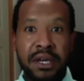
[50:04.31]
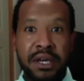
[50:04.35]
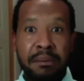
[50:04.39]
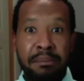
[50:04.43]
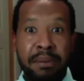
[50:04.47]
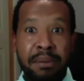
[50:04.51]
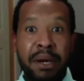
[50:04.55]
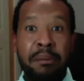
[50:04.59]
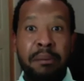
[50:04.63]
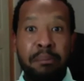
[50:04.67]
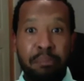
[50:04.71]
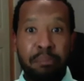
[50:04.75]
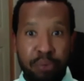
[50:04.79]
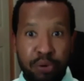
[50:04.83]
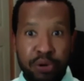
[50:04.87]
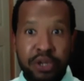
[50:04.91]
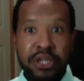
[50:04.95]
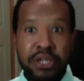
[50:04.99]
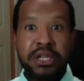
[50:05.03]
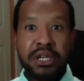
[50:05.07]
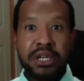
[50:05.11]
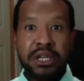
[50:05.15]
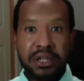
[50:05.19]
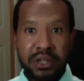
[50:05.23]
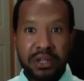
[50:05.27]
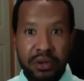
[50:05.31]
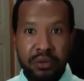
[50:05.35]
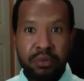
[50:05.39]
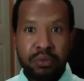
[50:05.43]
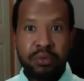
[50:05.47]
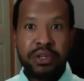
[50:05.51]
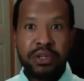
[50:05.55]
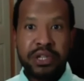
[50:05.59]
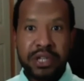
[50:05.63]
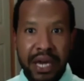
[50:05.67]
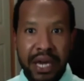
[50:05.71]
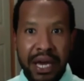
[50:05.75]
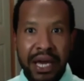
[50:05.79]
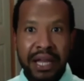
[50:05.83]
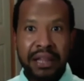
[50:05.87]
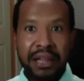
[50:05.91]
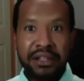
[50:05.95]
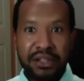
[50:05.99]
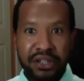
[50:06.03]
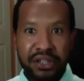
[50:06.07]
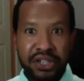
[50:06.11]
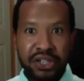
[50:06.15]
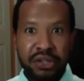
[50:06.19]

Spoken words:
but bringing the reality,